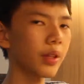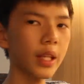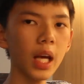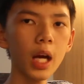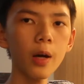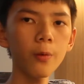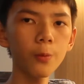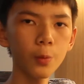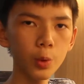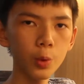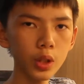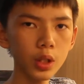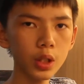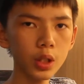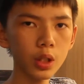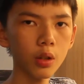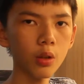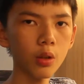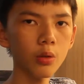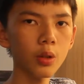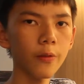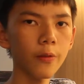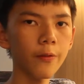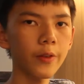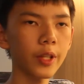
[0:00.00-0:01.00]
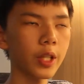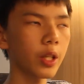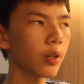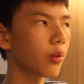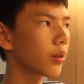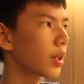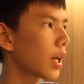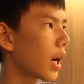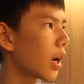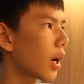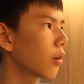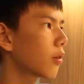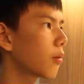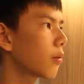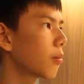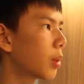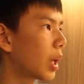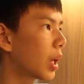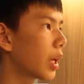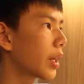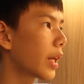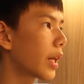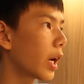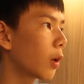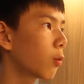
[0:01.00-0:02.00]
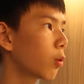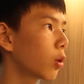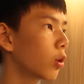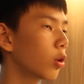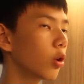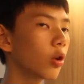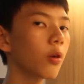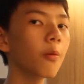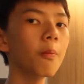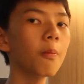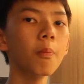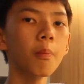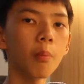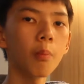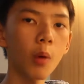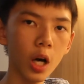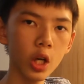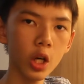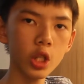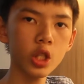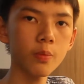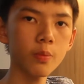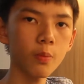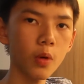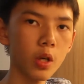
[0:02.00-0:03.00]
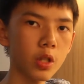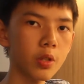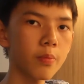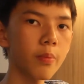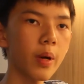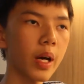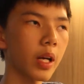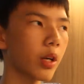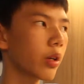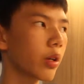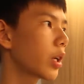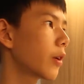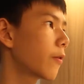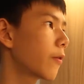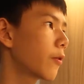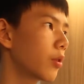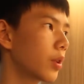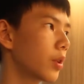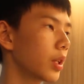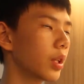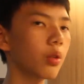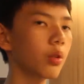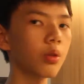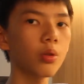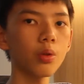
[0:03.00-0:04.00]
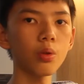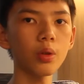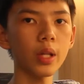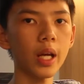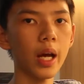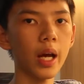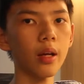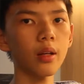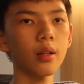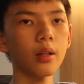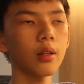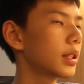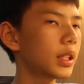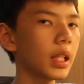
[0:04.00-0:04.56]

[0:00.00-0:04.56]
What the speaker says: that would slow the video down, but that would look much better if you didn't do that.